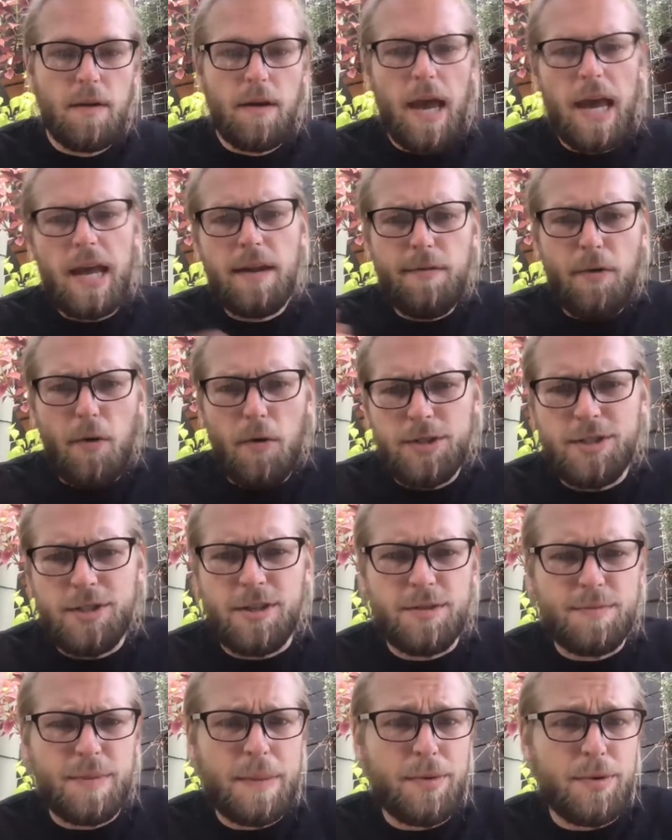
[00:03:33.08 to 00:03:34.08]
And of course,
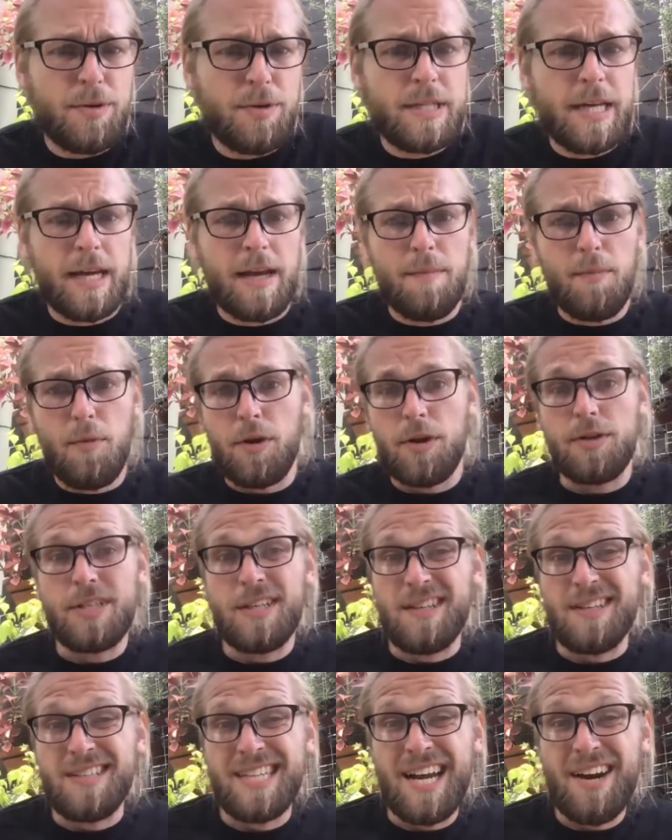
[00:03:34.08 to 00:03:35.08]
there's people who take a more
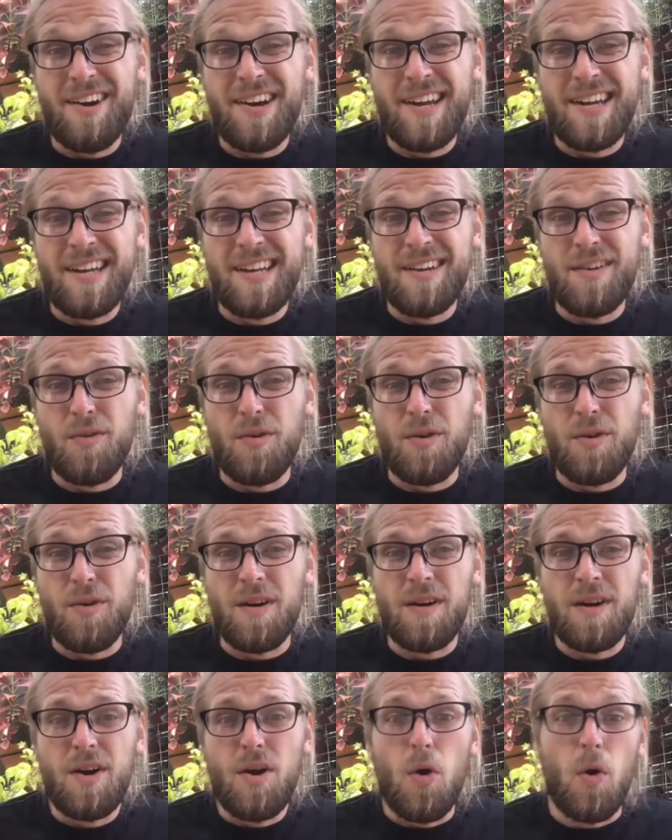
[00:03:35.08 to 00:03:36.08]
utilitarian
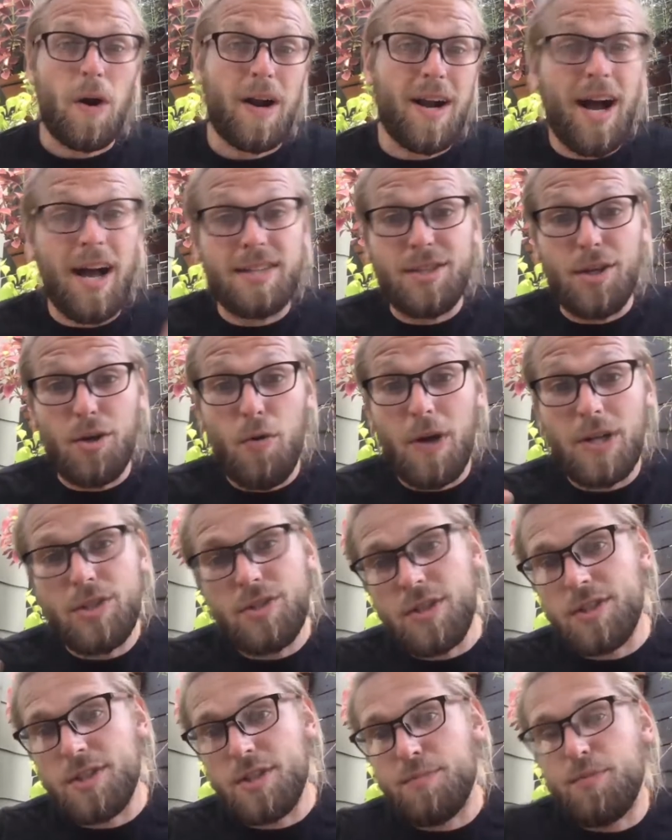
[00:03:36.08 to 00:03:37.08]
or or
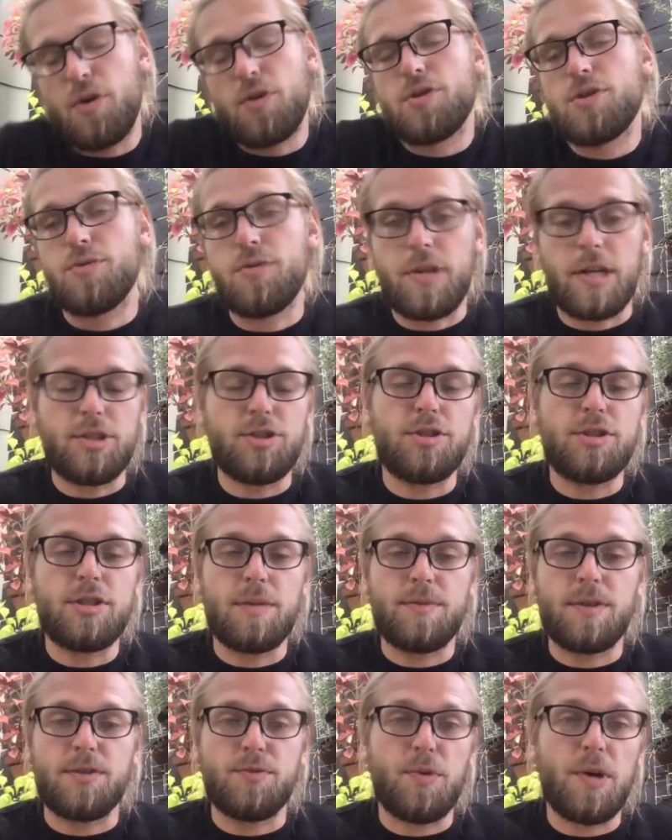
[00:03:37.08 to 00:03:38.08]
consequentialist approach to
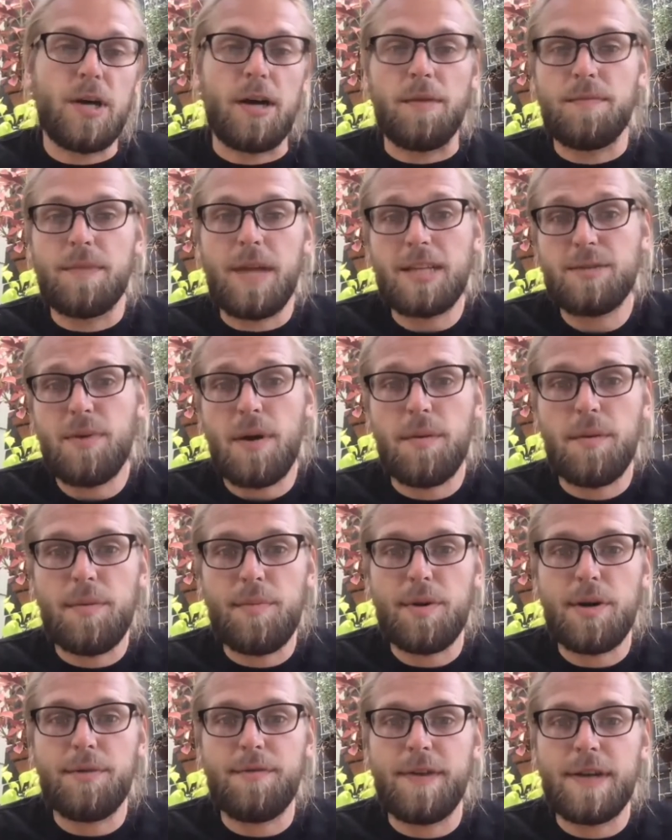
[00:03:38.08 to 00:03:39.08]
relationships as well. That's probably
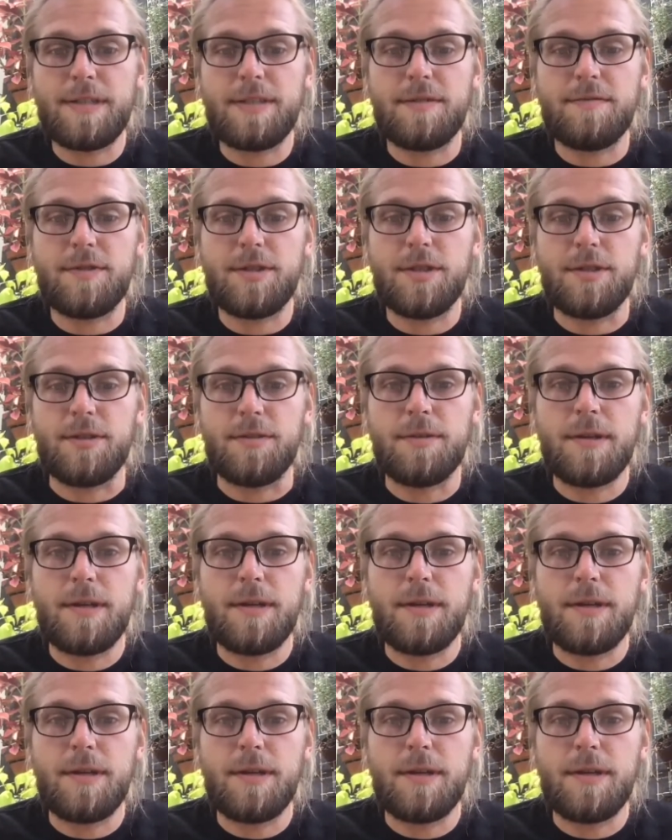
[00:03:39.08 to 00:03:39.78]
pretty pervasive too.